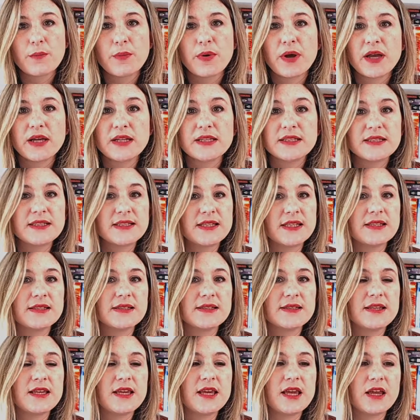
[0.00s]
but
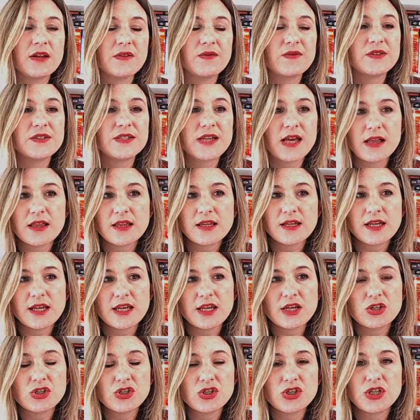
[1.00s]
since the
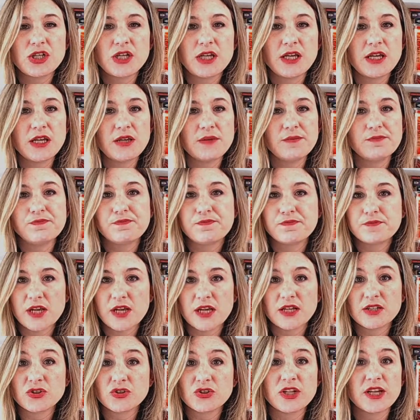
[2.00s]
infidelity, she
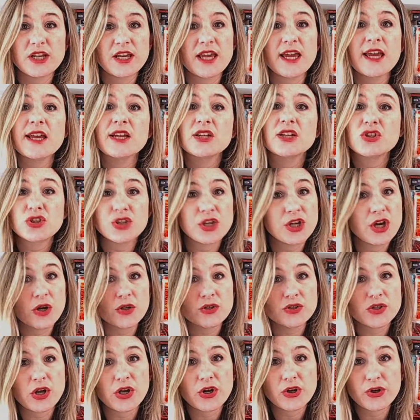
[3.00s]
takes her ticket and she
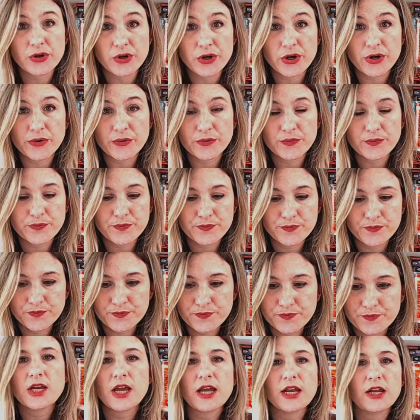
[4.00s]
goes on her own
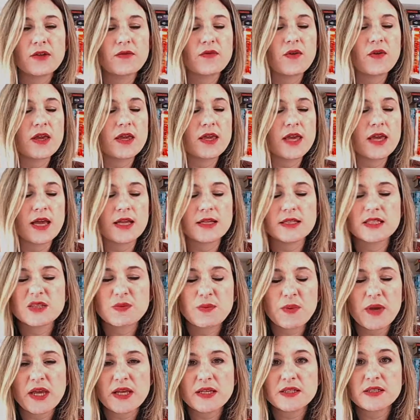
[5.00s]
to kind of get
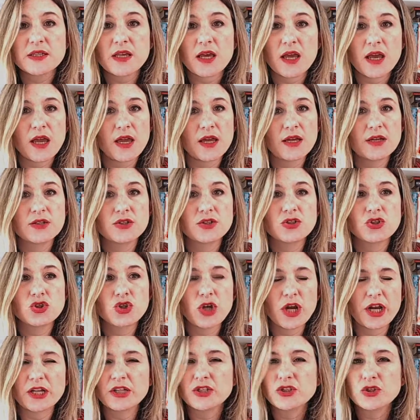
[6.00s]
space and
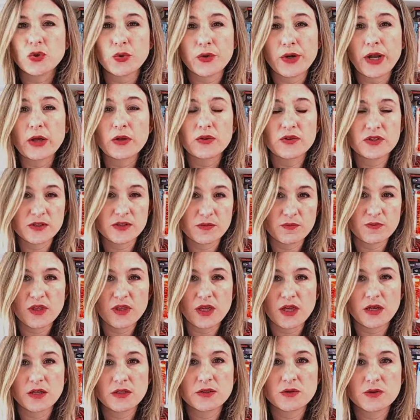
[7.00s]
try to sort out some
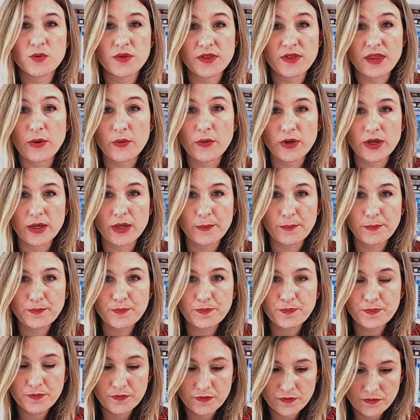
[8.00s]
things without him.
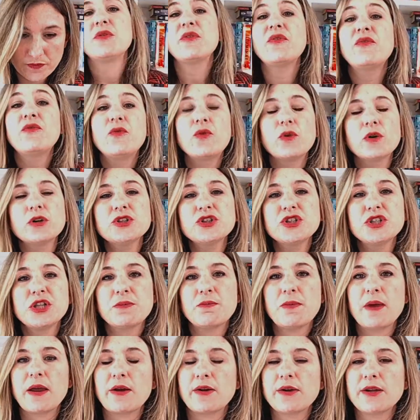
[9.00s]
Before she
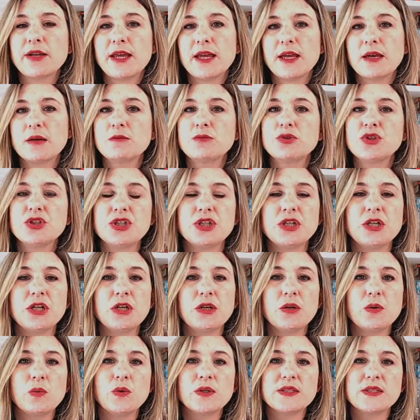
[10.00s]
married him,
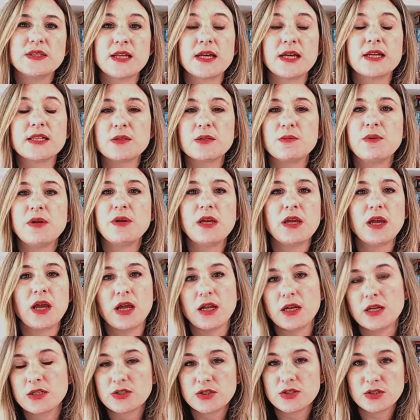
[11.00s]
she was set to be
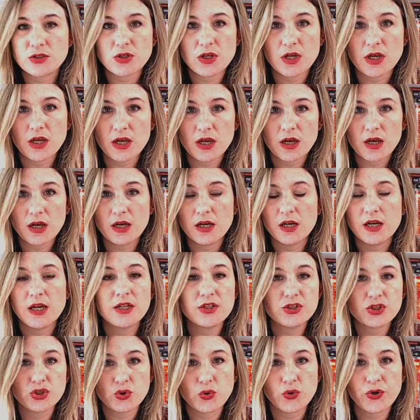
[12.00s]
a
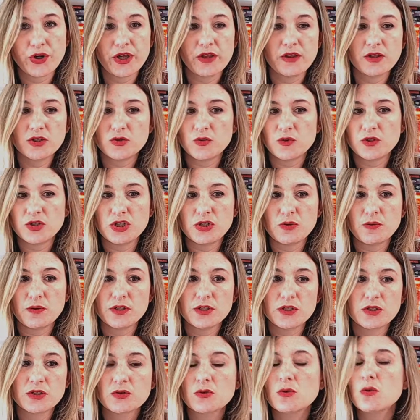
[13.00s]
historian. That's what she
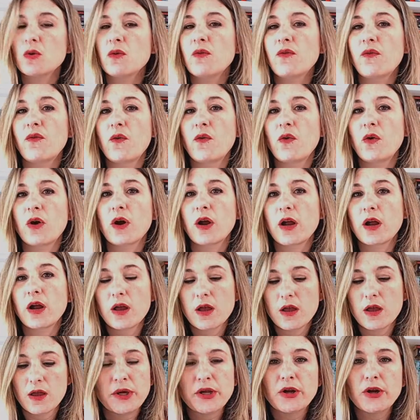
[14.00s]
went to school for,
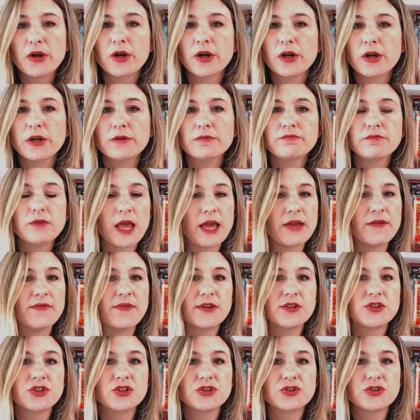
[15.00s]
but her life
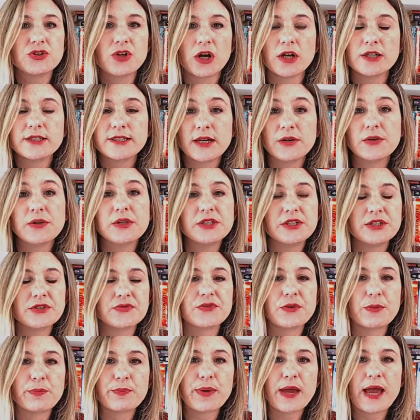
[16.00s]
had just gone down a
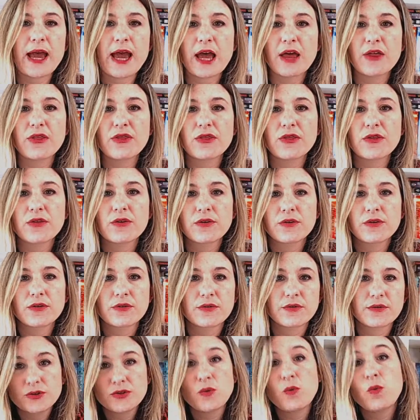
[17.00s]
different path.
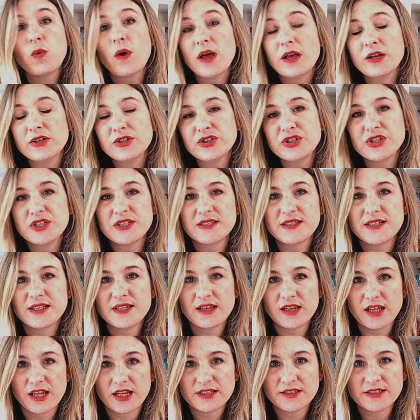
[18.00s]
So while she's
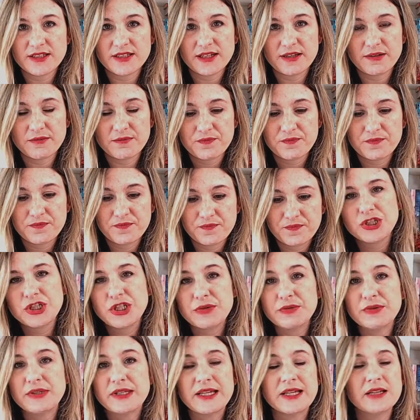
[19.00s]
in London,
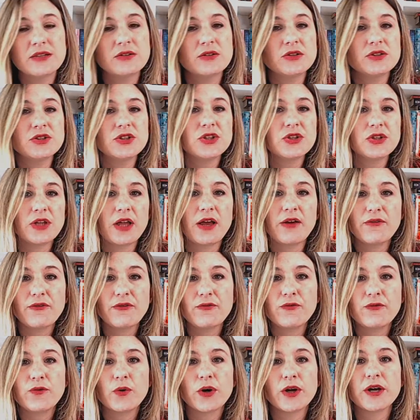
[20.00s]
she rekindles her
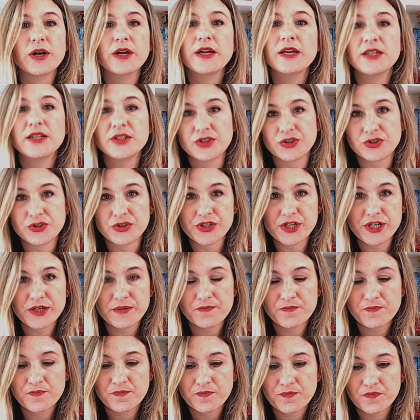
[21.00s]
love for
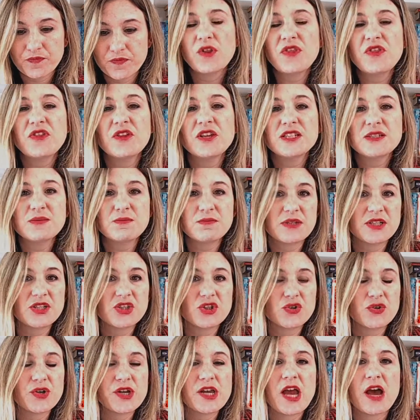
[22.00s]
history with this
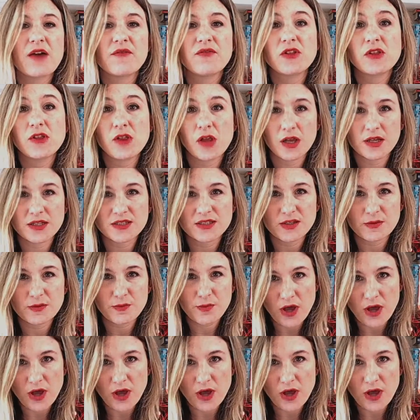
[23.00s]
mystery of the lost